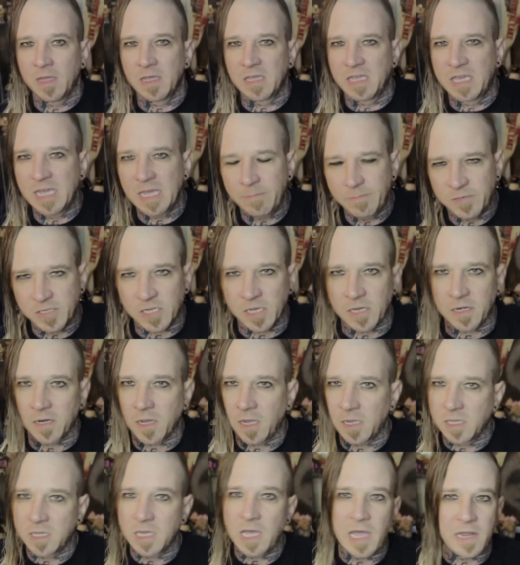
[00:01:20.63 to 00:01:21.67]
Gibson,
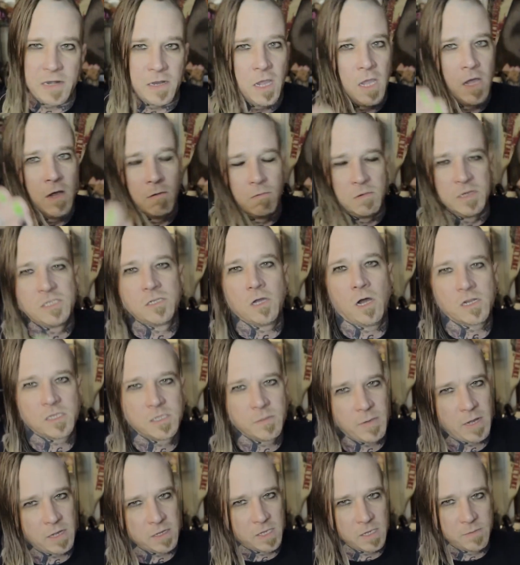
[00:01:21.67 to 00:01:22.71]
again, we talked
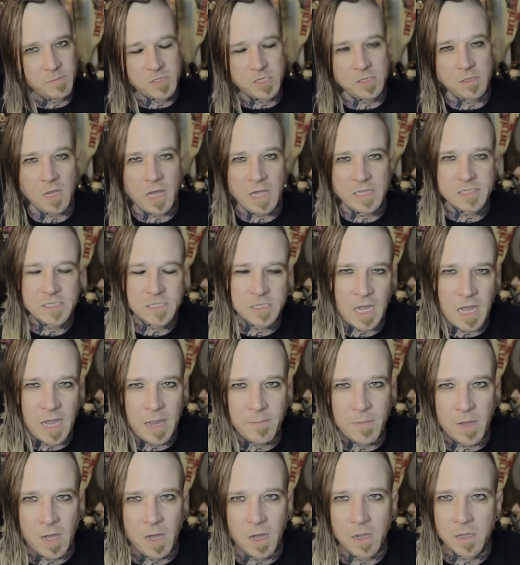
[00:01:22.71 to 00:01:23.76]
about Gibson last
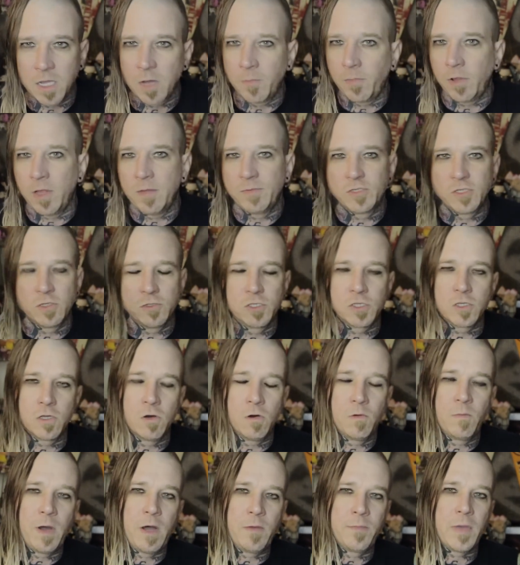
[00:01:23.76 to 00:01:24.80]
time, a couple episodes ago,
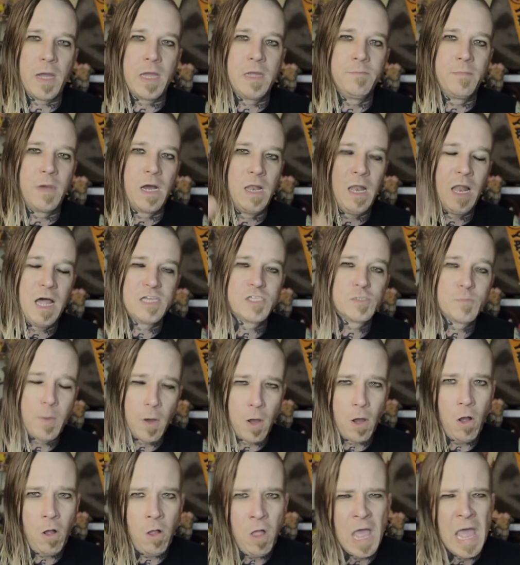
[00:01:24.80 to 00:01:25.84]
about my Les
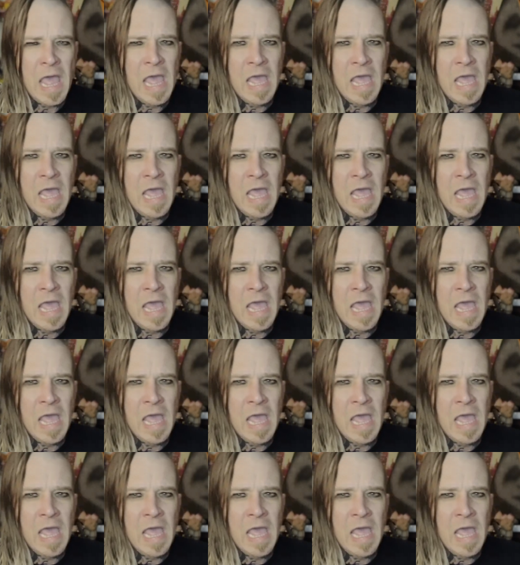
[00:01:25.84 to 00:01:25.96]
Paul.